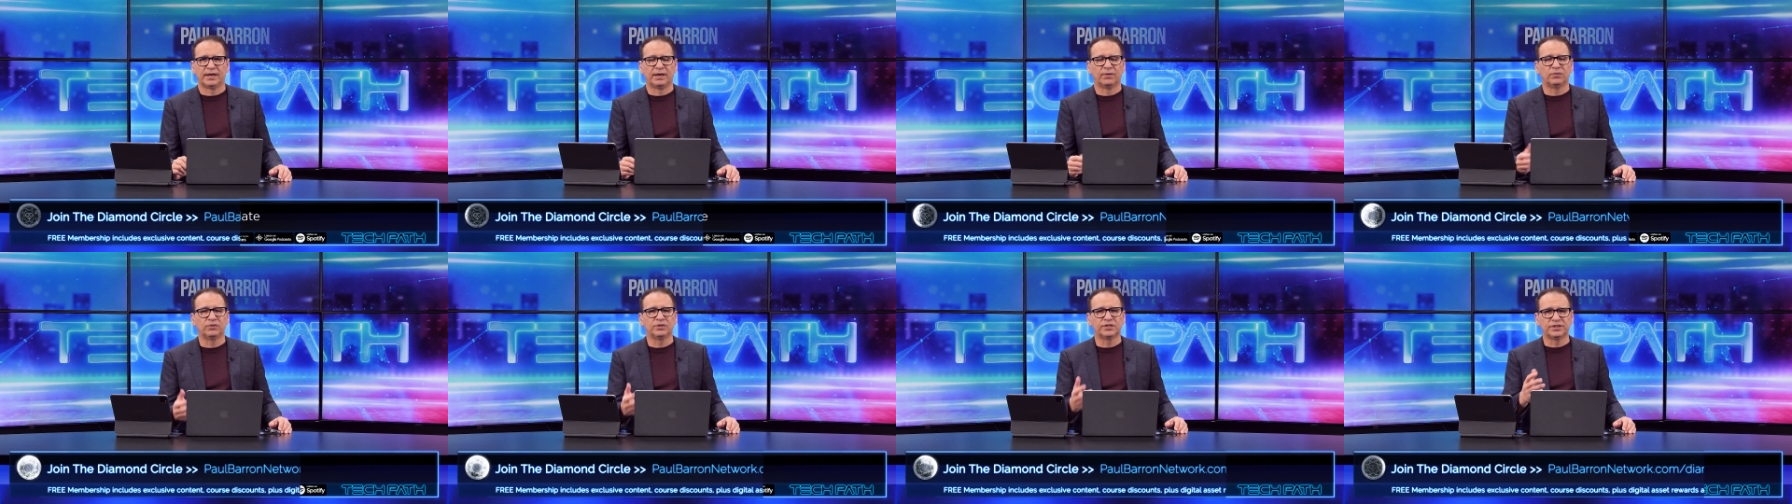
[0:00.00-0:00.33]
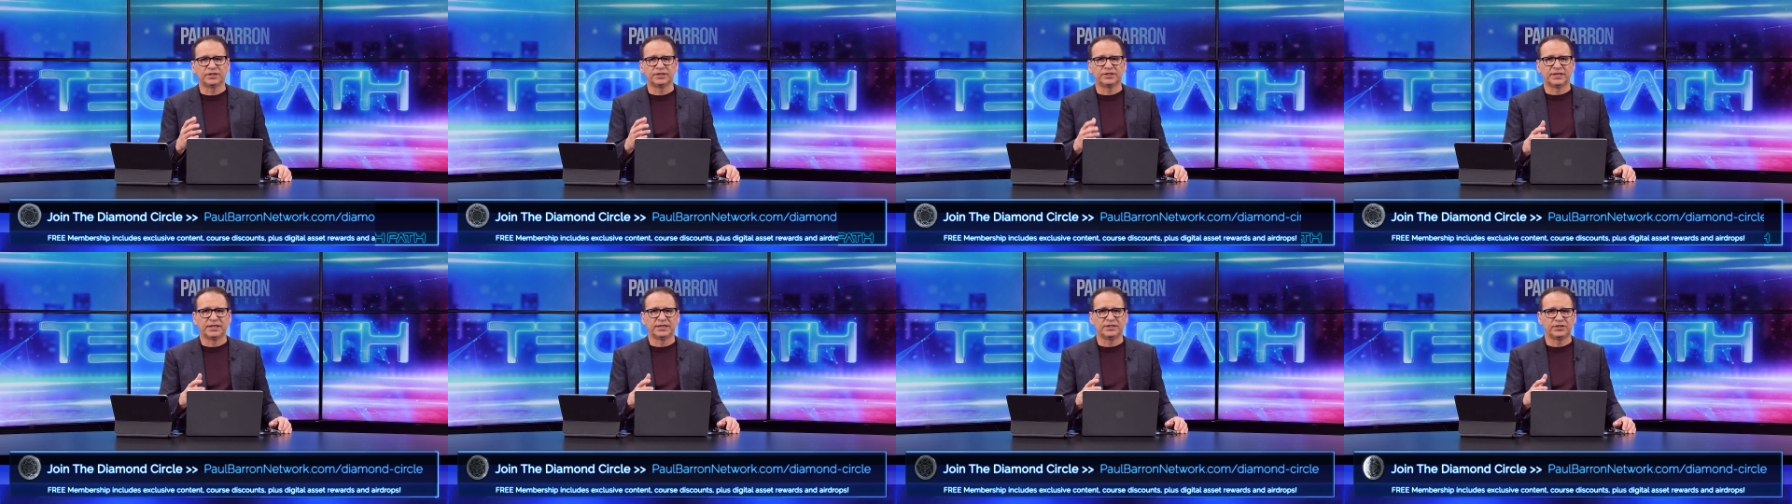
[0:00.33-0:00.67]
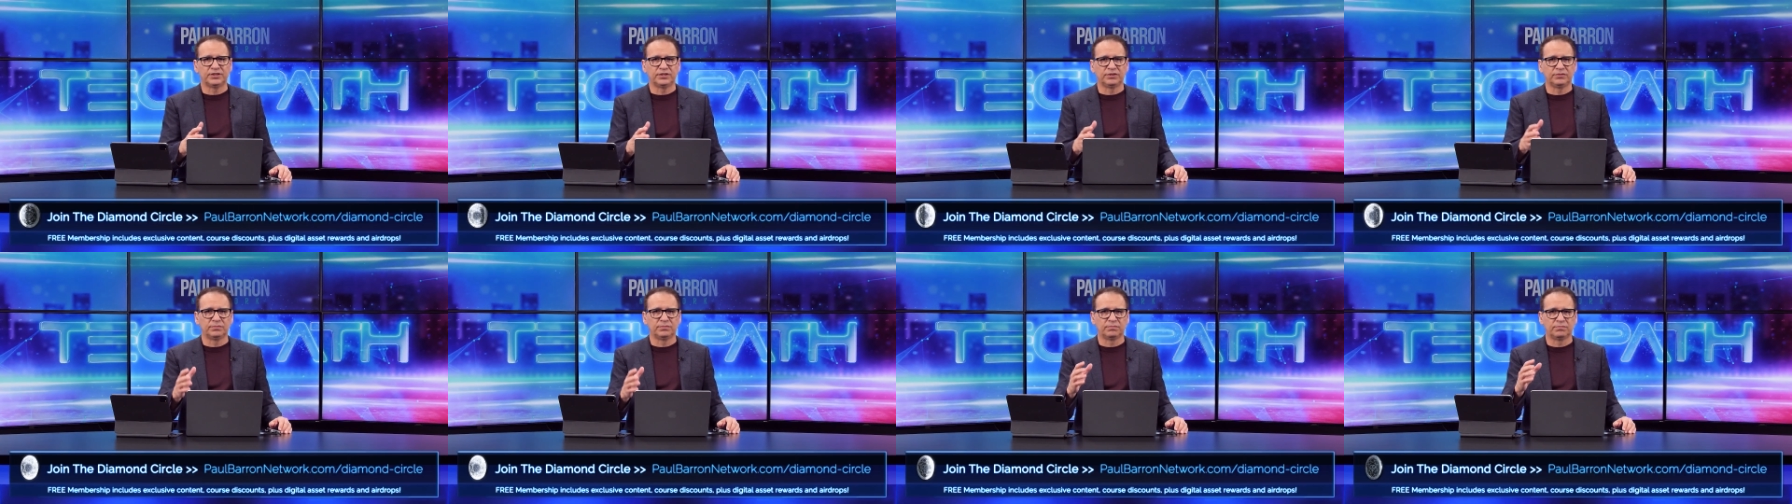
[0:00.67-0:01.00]
I would
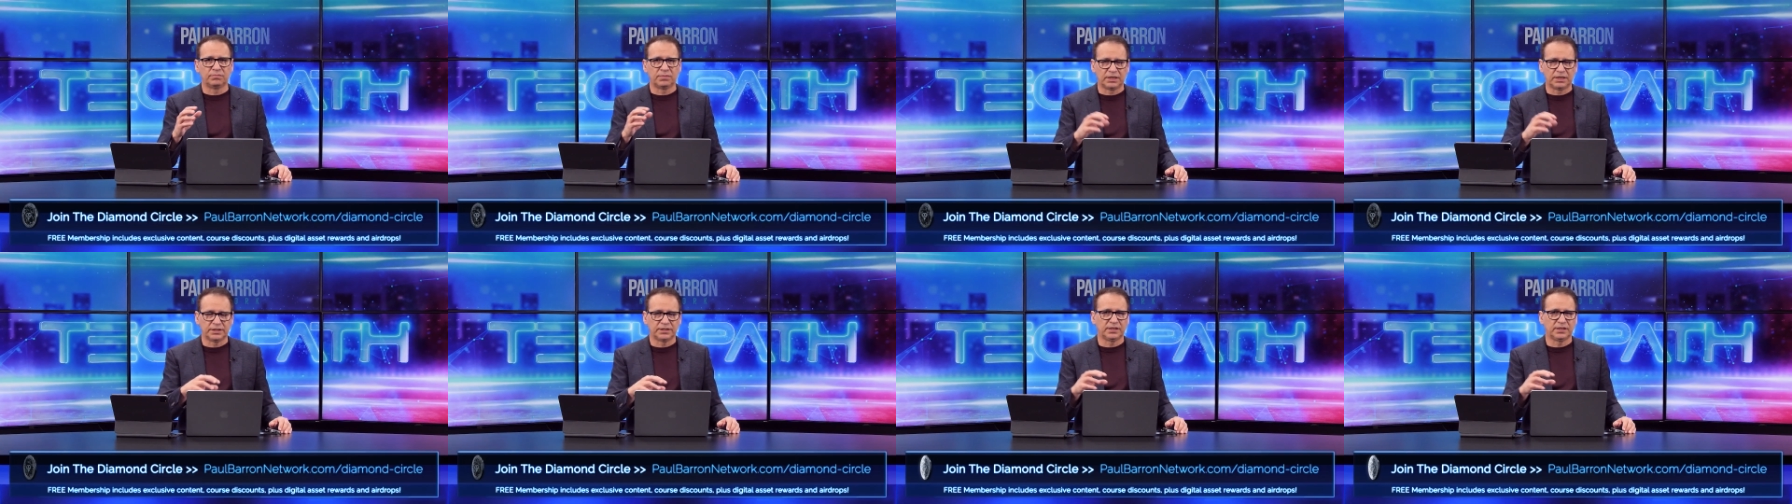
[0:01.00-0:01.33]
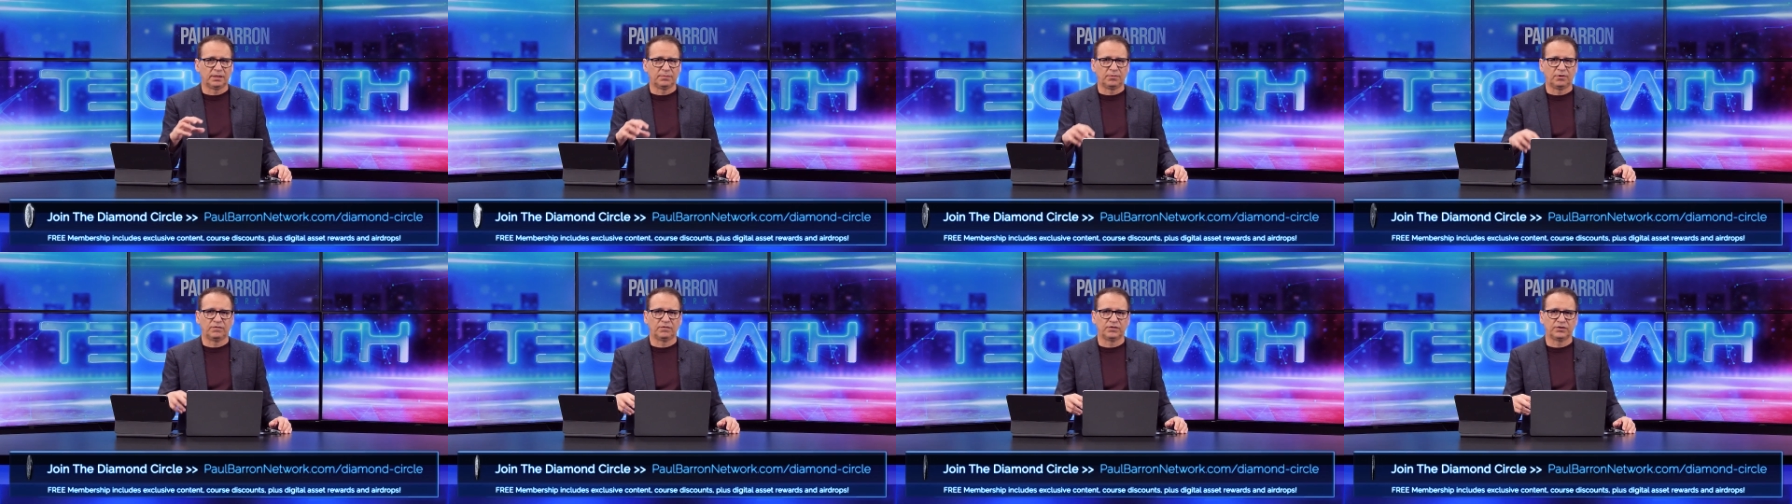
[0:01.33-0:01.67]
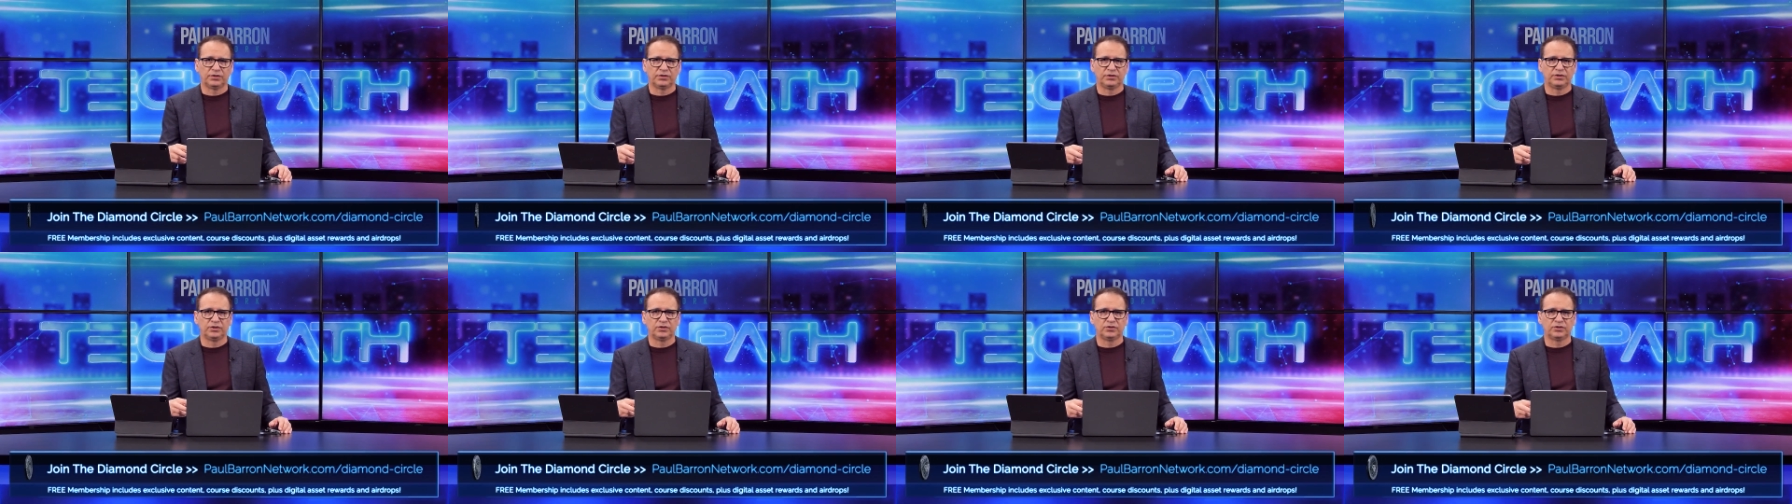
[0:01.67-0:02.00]
suggest you must come over
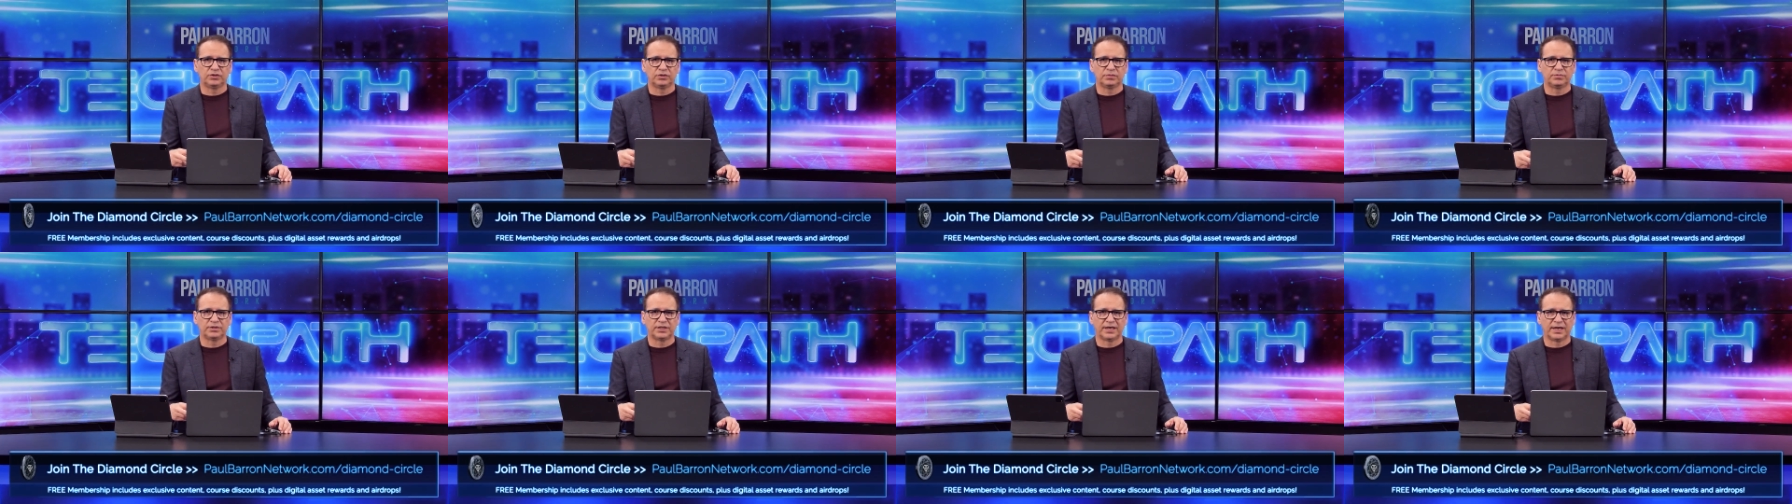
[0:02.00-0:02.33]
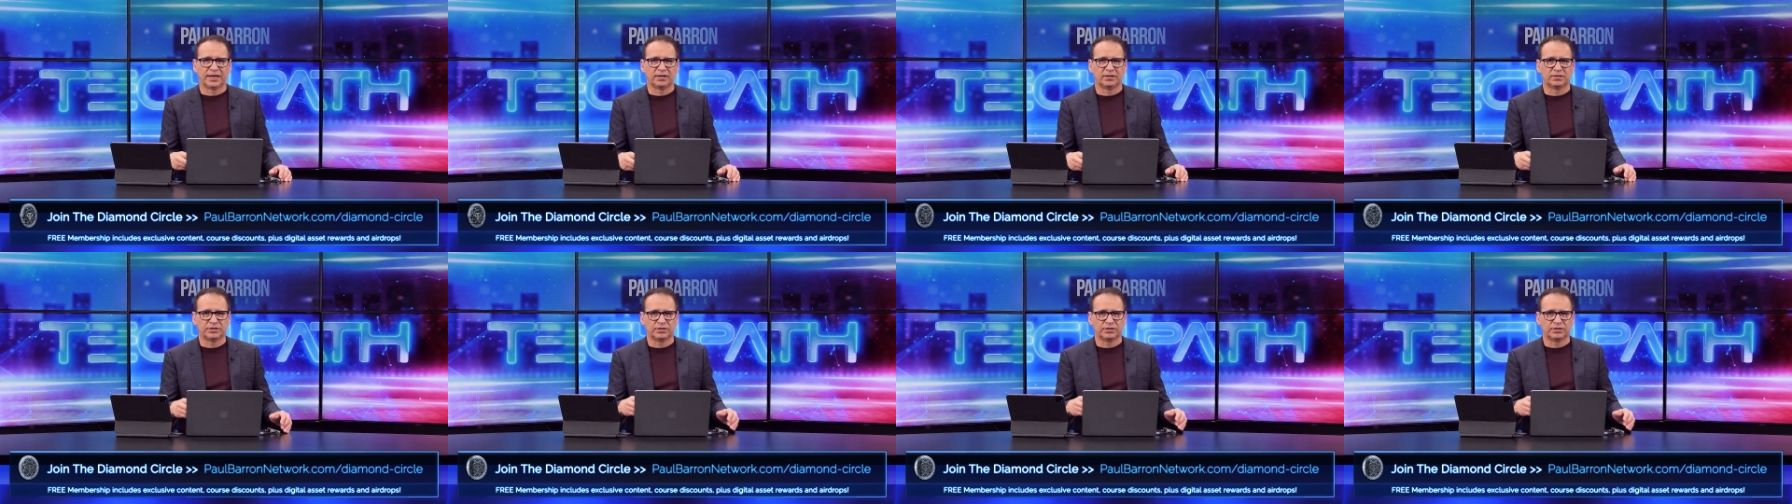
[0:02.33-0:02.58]
to the YouTube channel